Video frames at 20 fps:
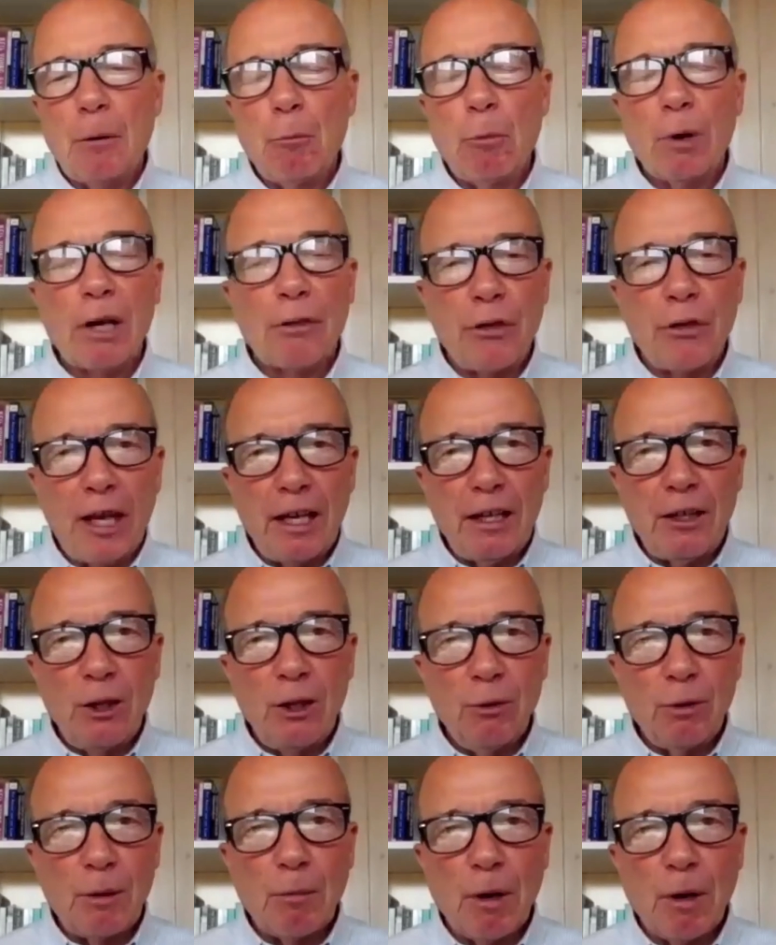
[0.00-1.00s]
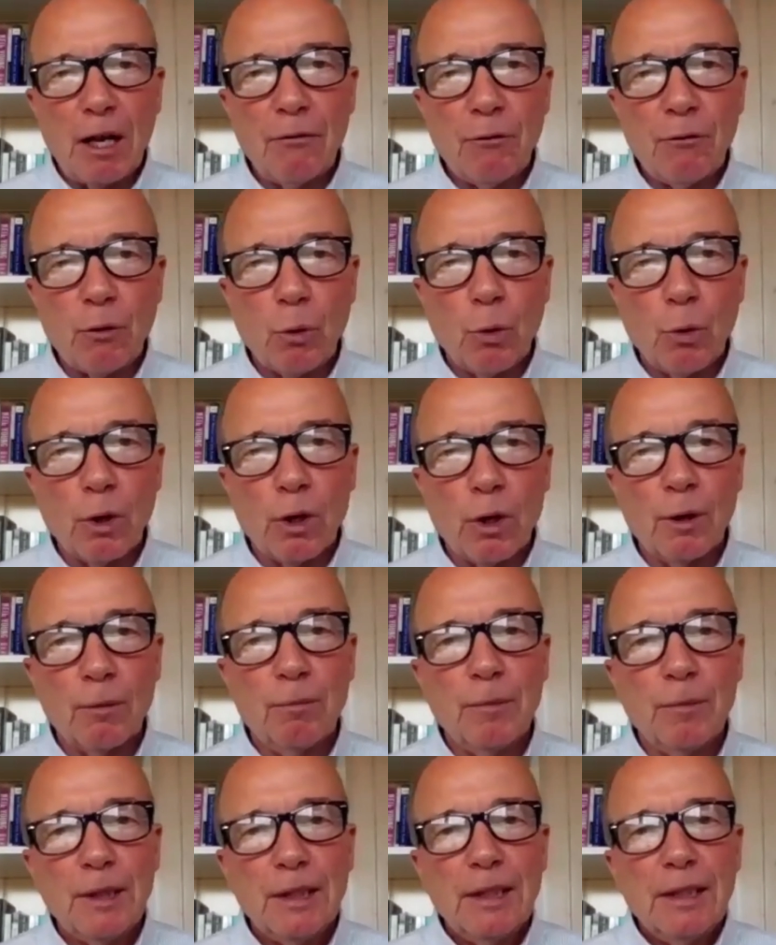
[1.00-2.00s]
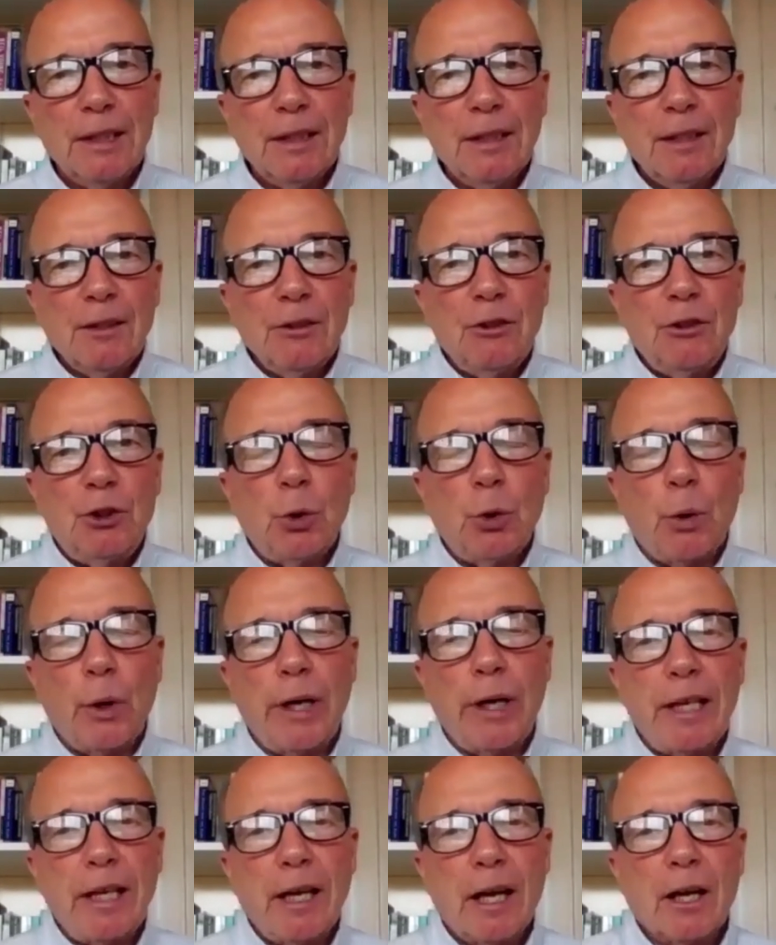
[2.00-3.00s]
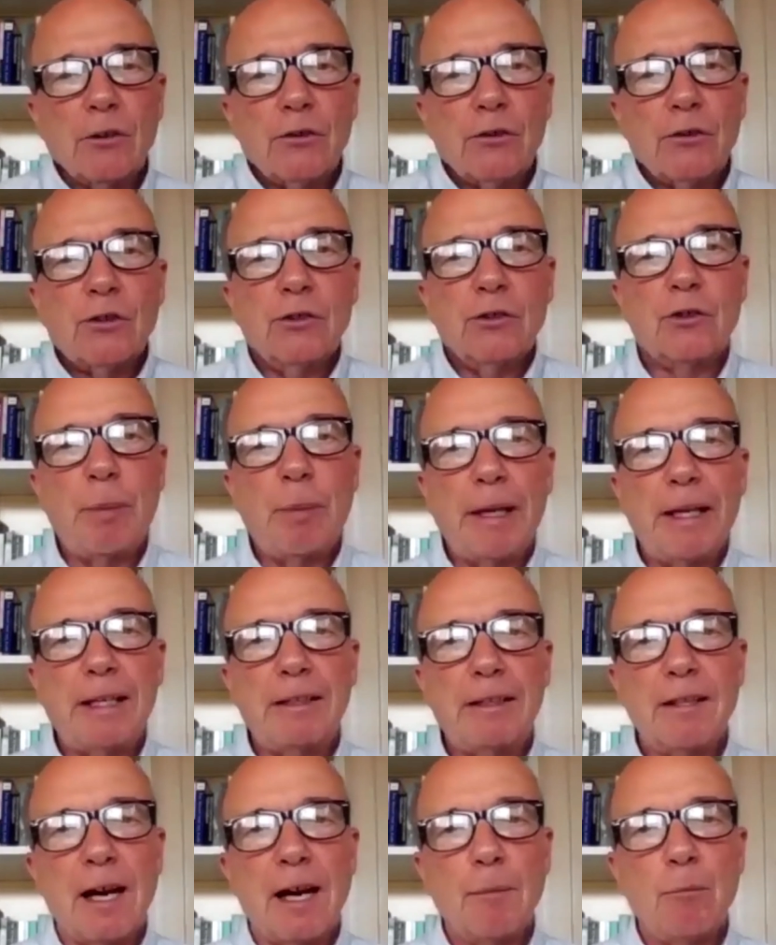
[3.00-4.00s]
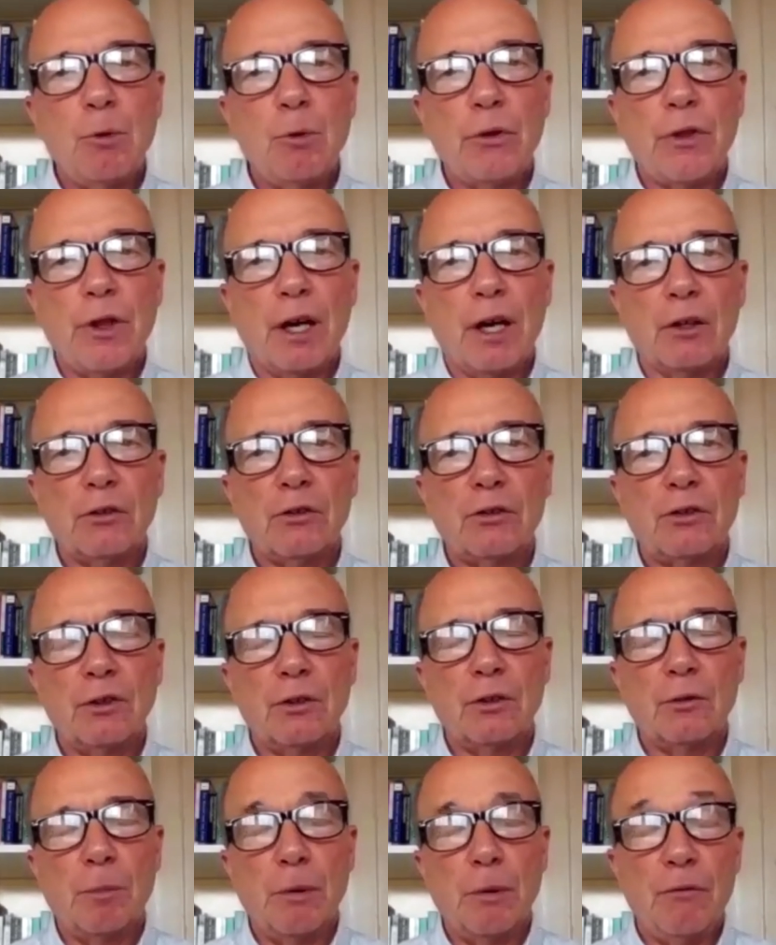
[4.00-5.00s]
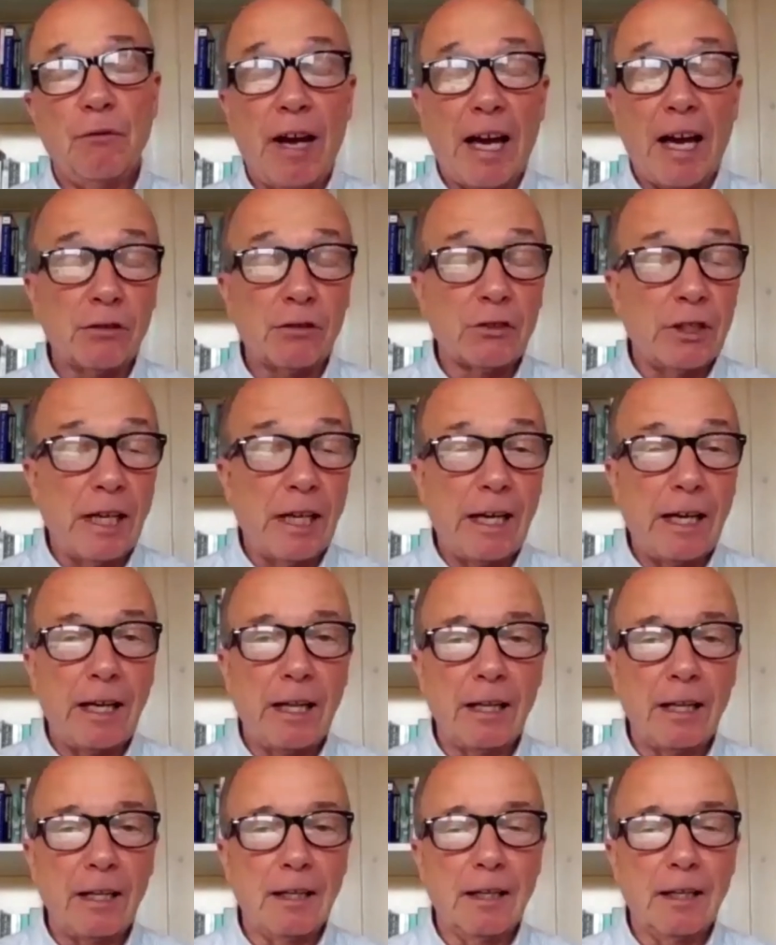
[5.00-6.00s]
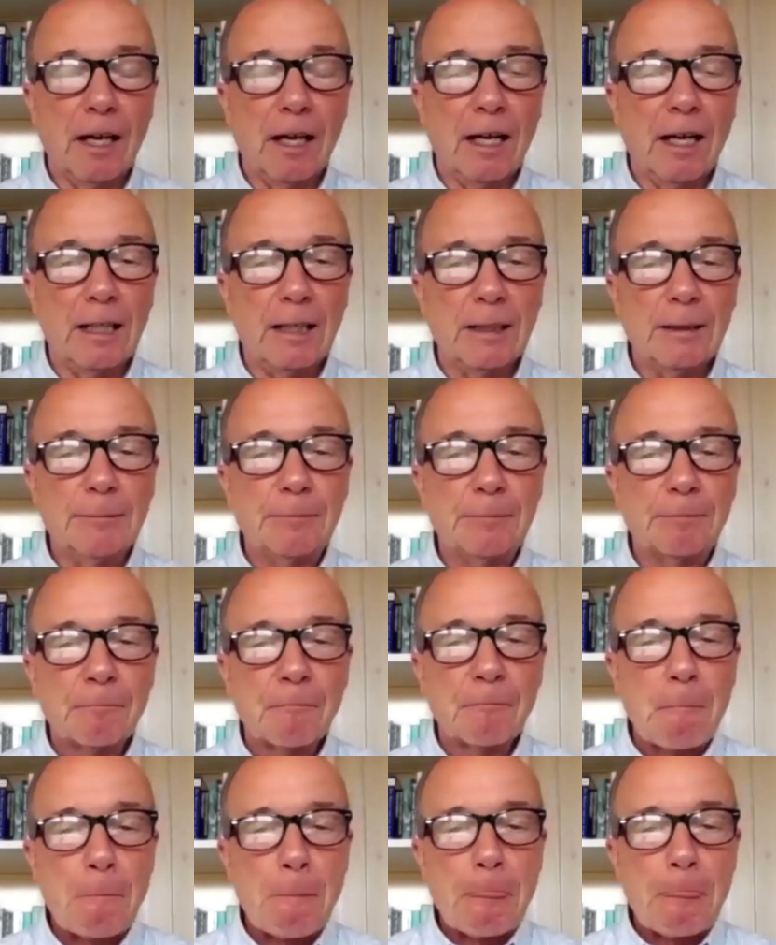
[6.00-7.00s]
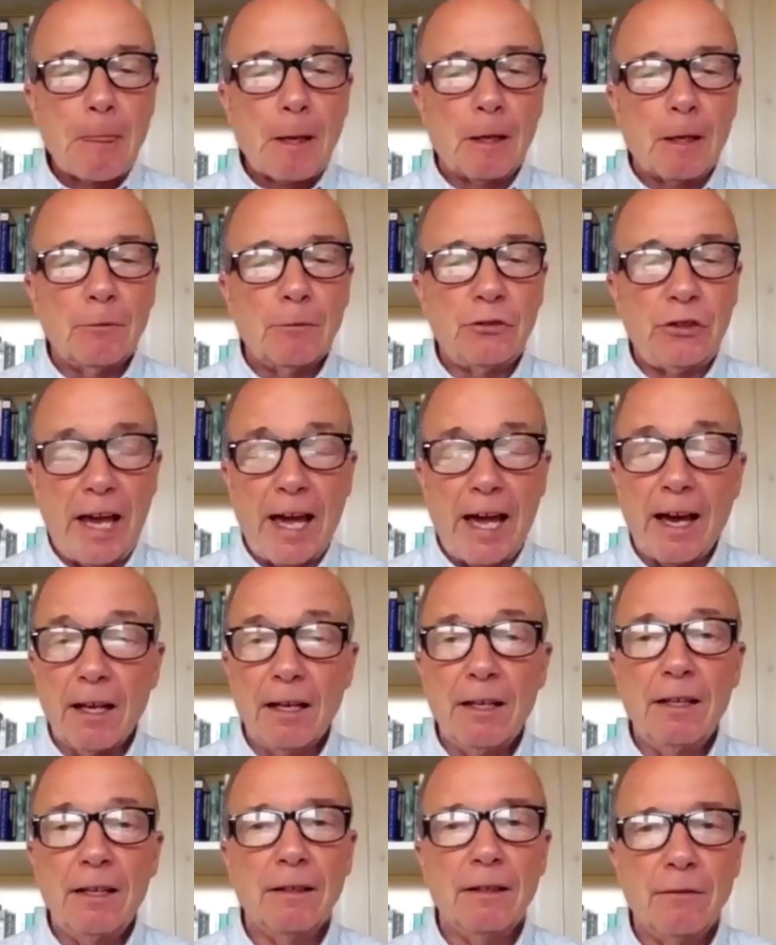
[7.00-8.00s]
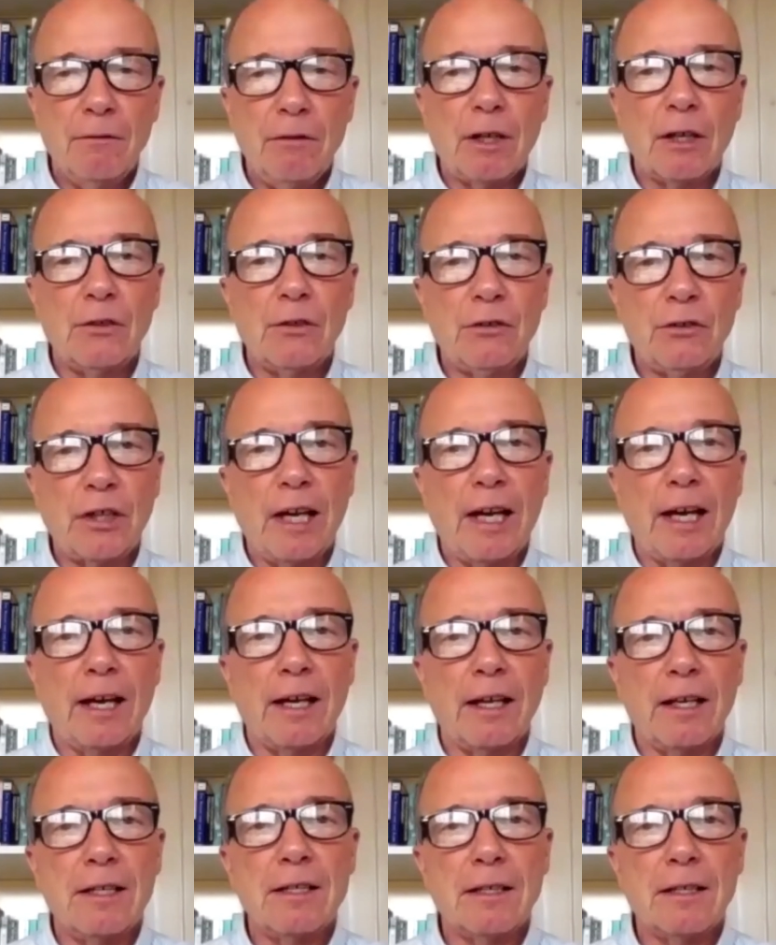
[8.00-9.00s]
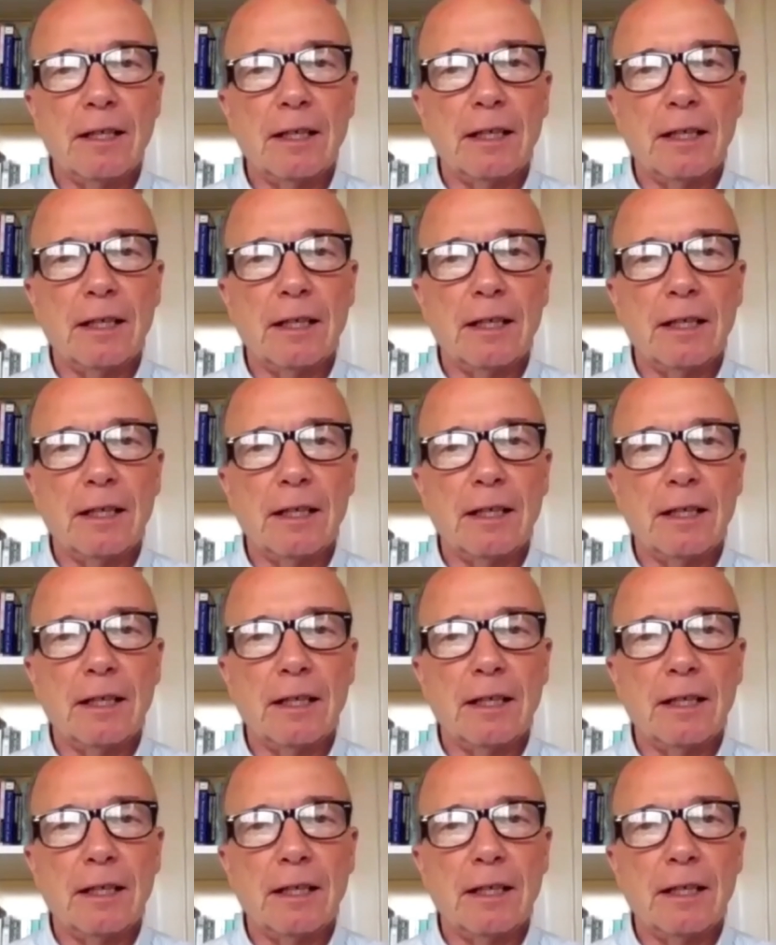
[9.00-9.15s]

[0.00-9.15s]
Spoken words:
want to thank you, Imad, for joining us and spending time with us. It's been fascinating, sad, very sad